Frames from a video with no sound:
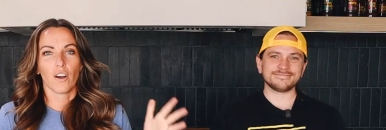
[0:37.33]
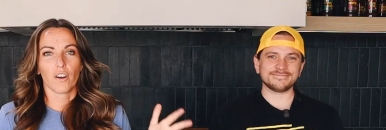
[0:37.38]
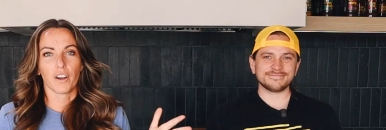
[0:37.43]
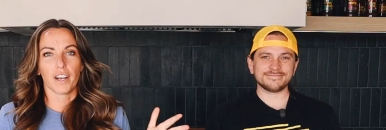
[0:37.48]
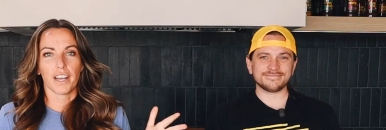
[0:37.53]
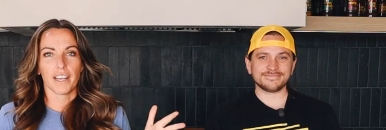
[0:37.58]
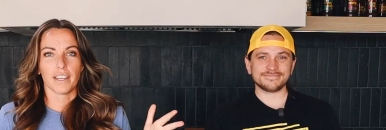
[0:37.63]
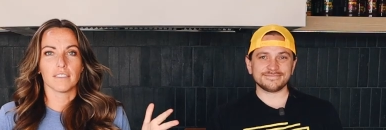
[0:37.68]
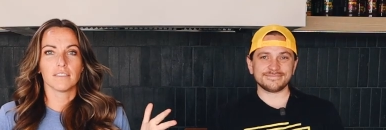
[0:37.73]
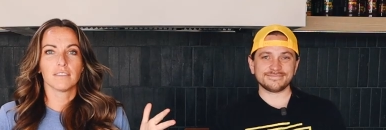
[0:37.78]
Speaker 1: All
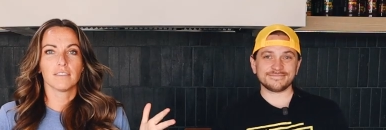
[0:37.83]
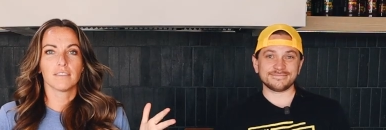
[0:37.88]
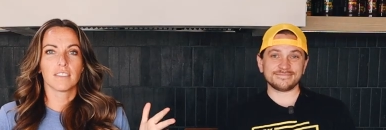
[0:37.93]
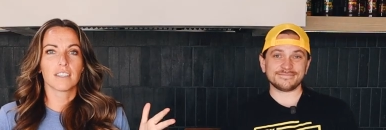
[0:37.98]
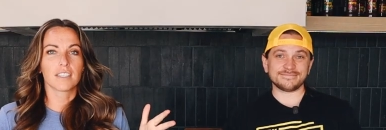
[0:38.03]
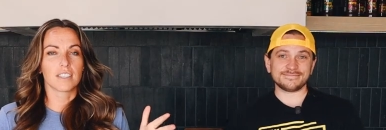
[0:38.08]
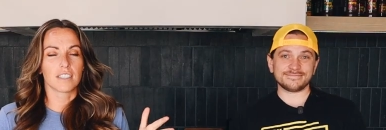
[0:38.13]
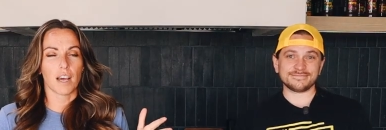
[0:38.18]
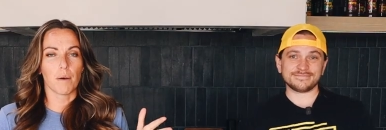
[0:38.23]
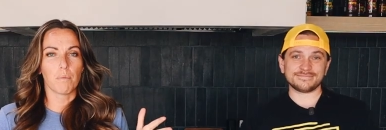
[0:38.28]
right,
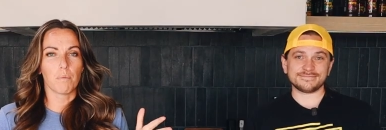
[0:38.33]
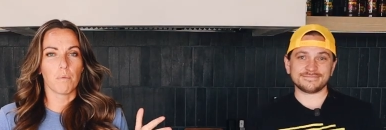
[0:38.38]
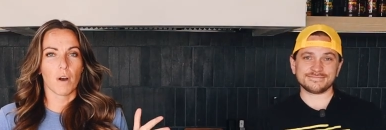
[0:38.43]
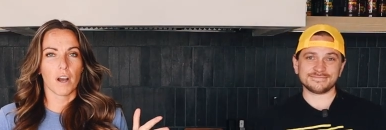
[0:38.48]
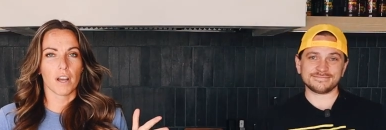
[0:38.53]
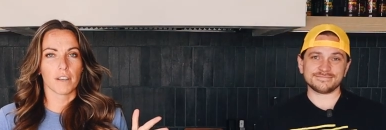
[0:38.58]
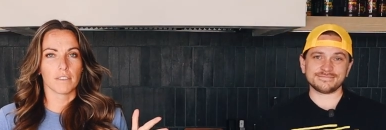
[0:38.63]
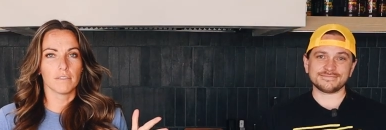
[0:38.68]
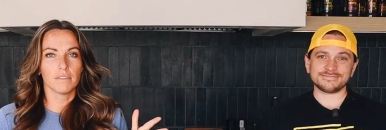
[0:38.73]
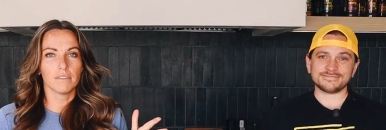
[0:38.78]
step
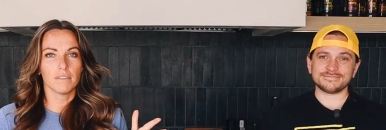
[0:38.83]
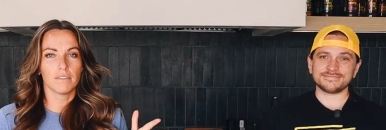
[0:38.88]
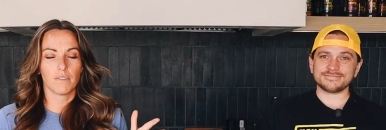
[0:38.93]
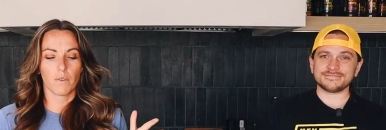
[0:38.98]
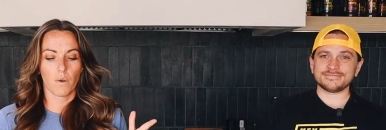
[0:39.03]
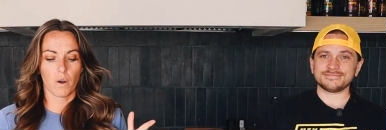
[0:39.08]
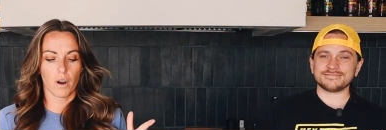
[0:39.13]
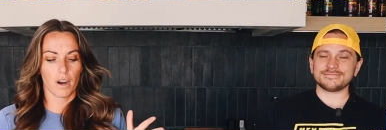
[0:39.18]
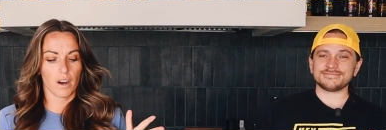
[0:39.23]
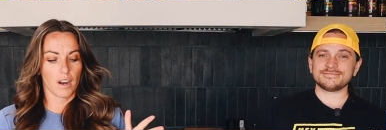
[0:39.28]
one
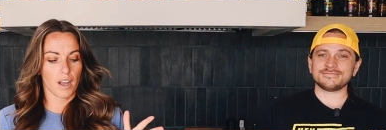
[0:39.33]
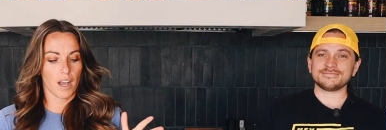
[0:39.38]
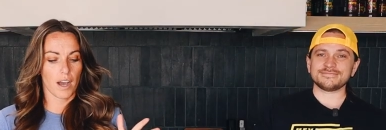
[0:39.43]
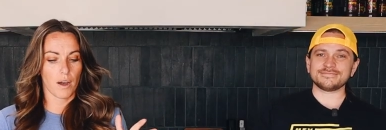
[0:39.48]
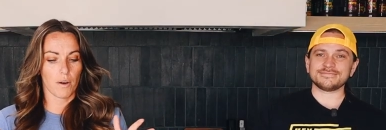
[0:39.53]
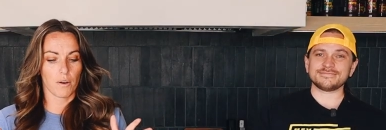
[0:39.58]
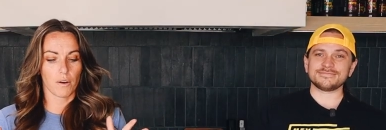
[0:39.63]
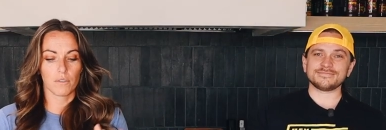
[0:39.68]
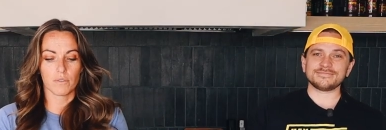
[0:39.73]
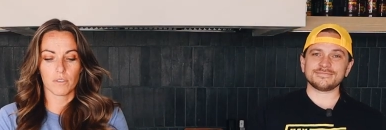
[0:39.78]
for
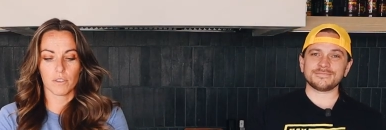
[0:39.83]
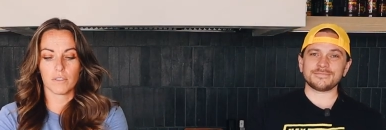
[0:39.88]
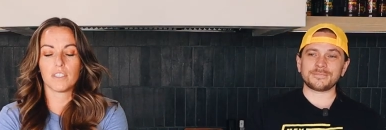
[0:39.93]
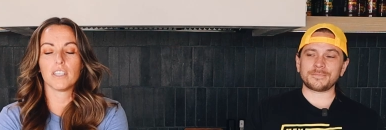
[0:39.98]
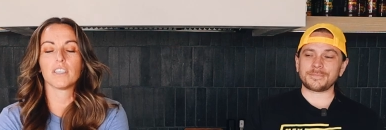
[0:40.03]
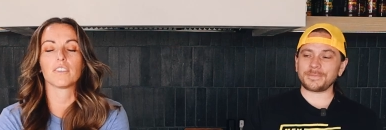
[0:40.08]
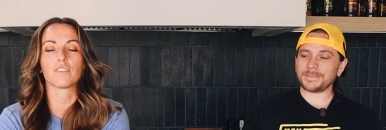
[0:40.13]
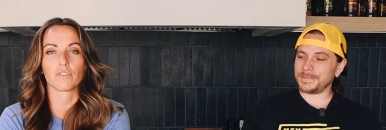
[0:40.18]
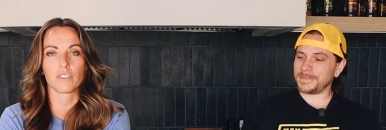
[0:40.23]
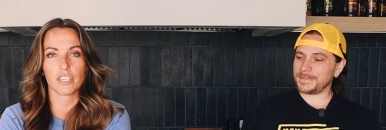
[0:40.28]
our
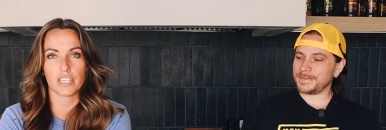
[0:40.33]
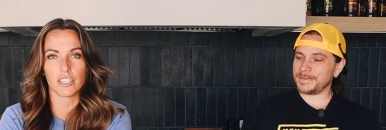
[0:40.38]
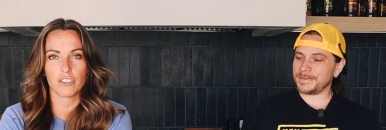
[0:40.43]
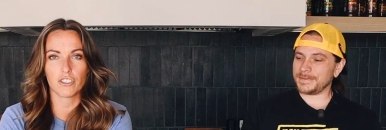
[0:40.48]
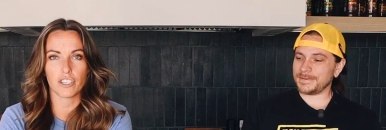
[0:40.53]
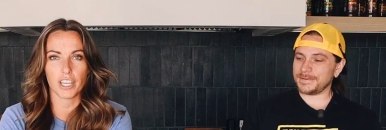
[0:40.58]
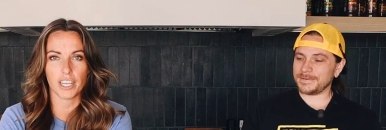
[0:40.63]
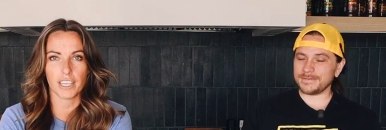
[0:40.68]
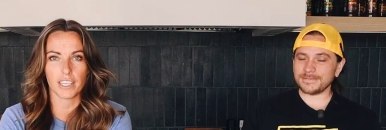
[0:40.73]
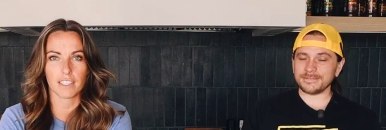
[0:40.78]
rotisserie
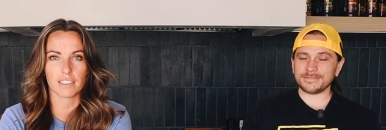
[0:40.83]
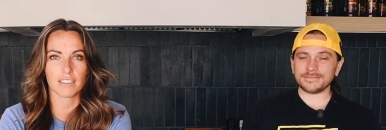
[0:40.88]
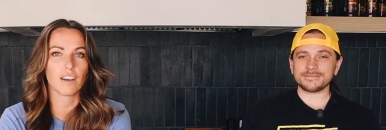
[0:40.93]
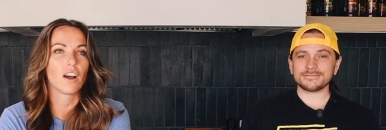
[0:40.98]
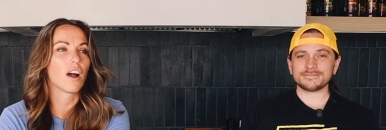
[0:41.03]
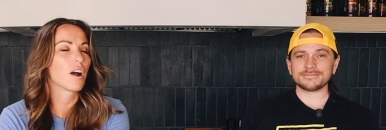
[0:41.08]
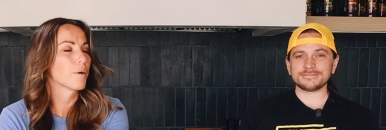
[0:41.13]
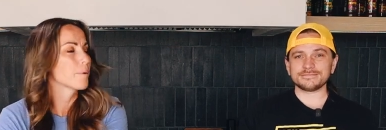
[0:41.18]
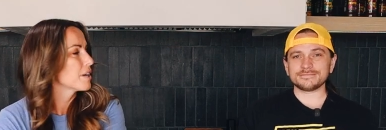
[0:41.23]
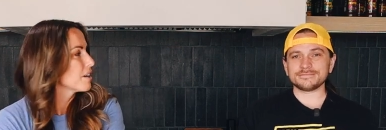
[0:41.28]
chicken.
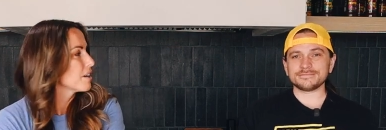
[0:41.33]
Are